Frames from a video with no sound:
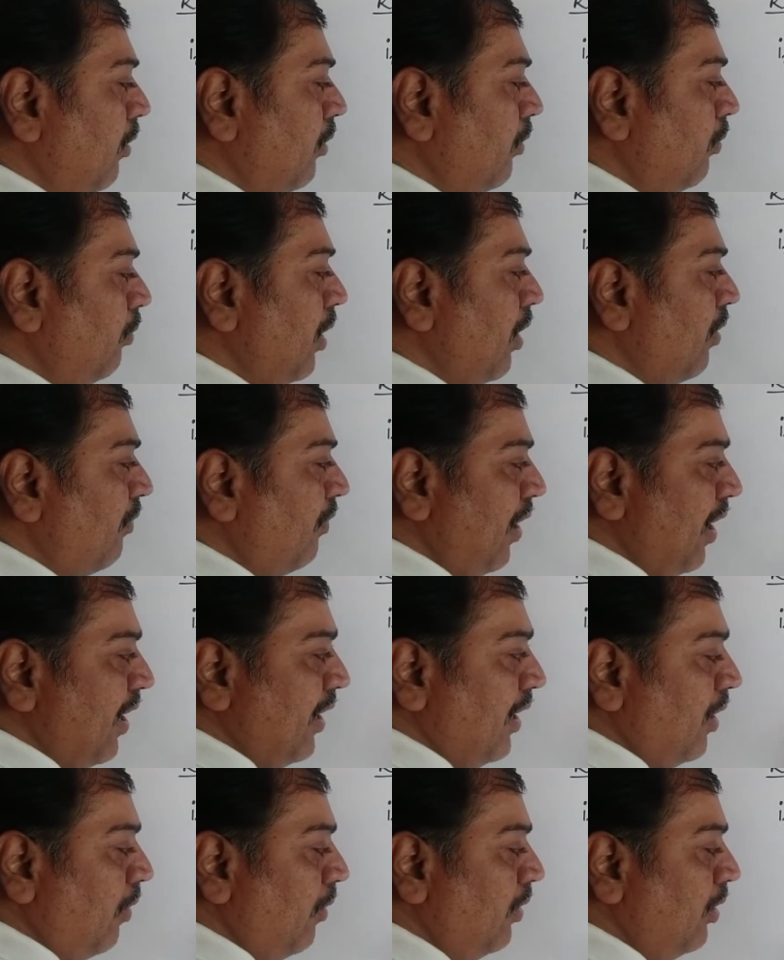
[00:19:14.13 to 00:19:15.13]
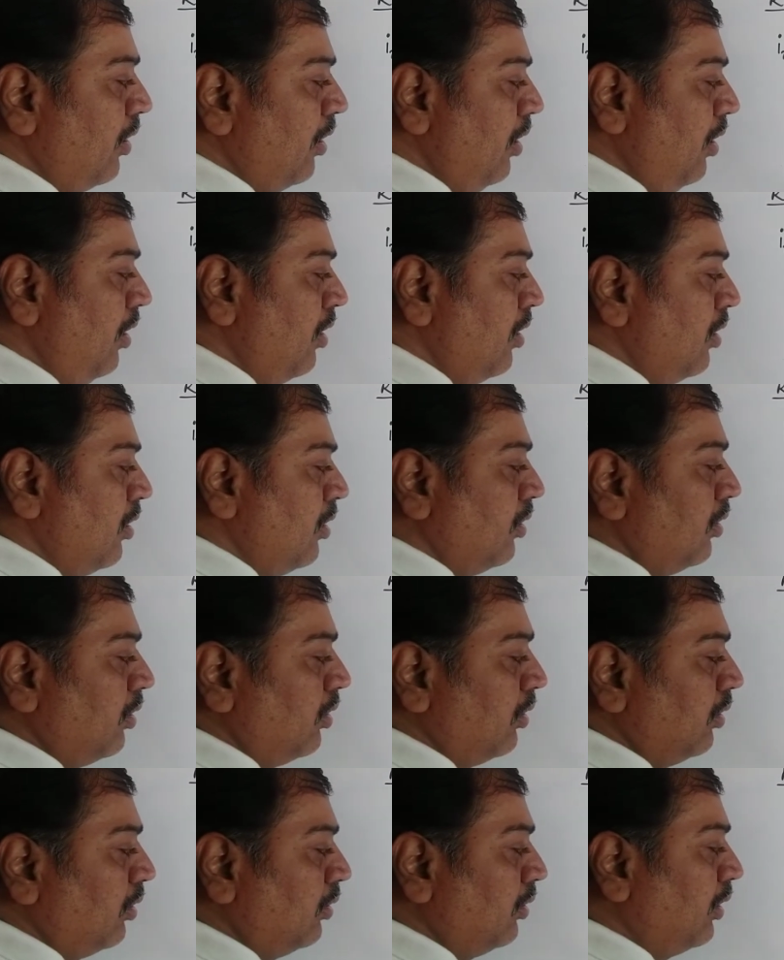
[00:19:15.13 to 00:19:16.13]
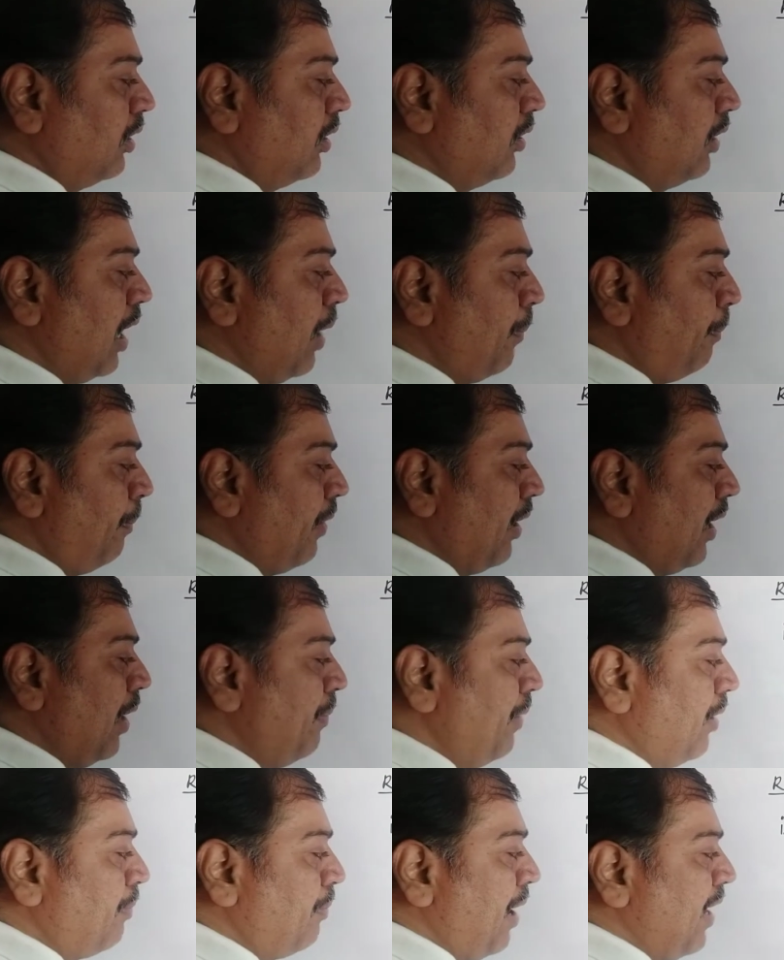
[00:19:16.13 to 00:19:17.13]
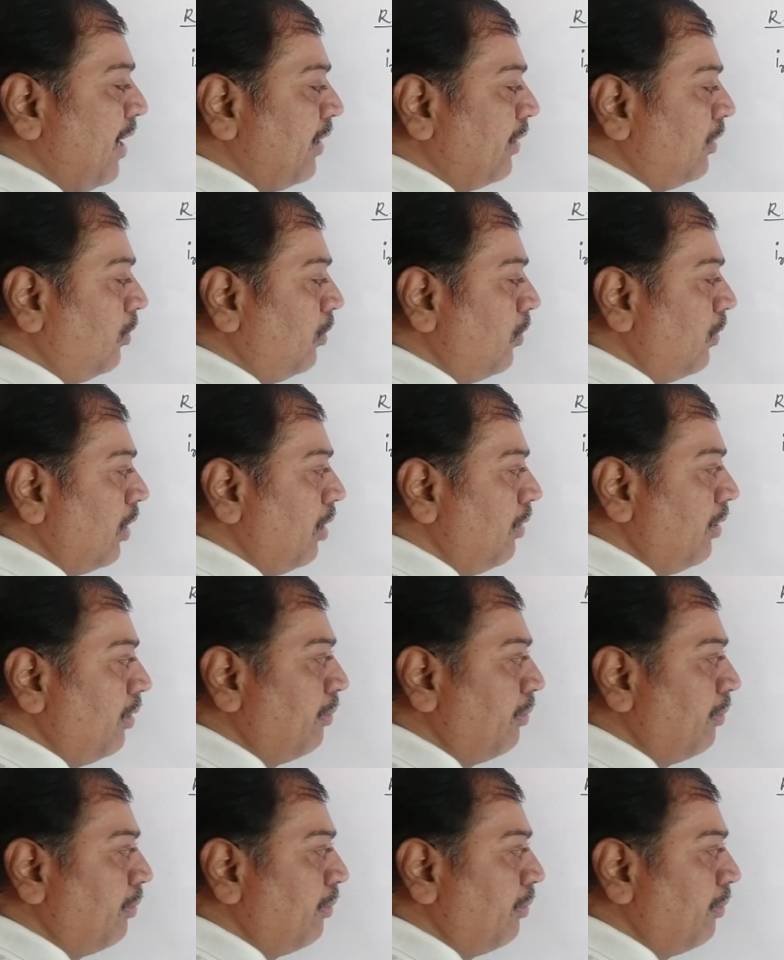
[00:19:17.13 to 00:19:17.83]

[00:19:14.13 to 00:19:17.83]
We have find out the upper limit minus lower limit.